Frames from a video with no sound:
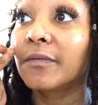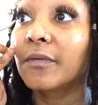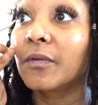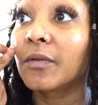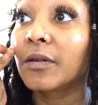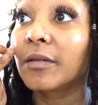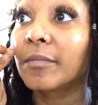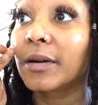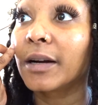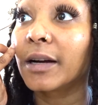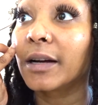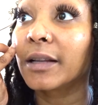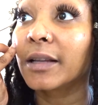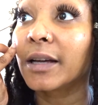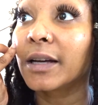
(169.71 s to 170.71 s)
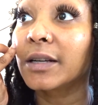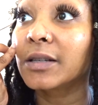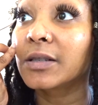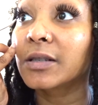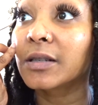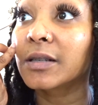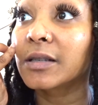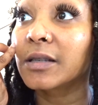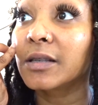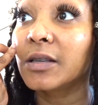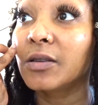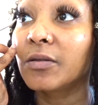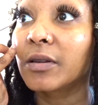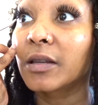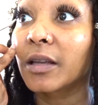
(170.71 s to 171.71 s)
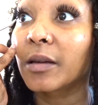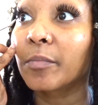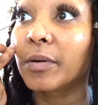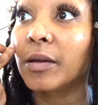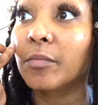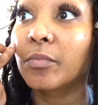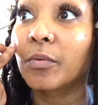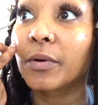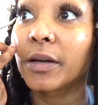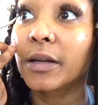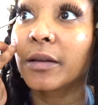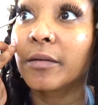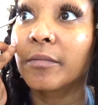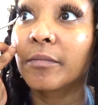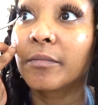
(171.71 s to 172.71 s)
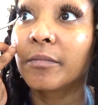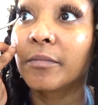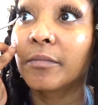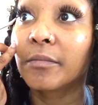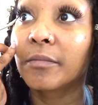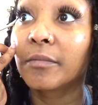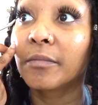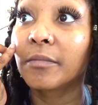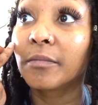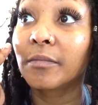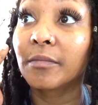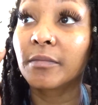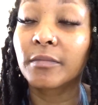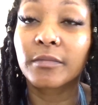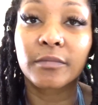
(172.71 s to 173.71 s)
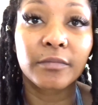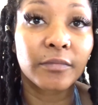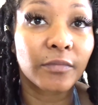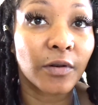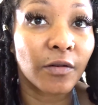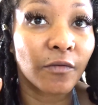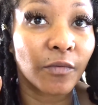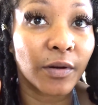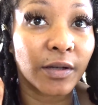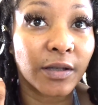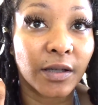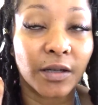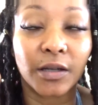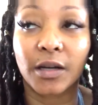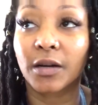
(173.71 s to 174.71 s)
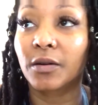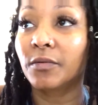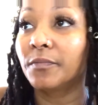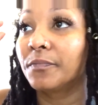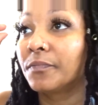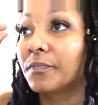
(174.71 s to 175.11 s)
for my eyelash, because you can like pinpoint it of where it's gonna go.